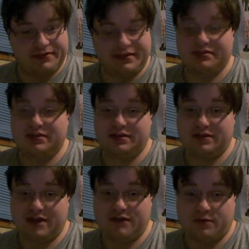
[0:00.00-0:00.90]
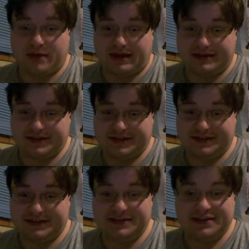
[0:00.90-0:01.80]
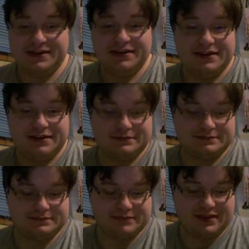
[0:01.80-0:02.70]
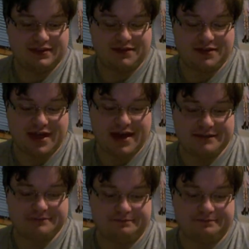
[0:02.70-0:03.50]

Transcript: like the U K phone boxes, and stuff like that.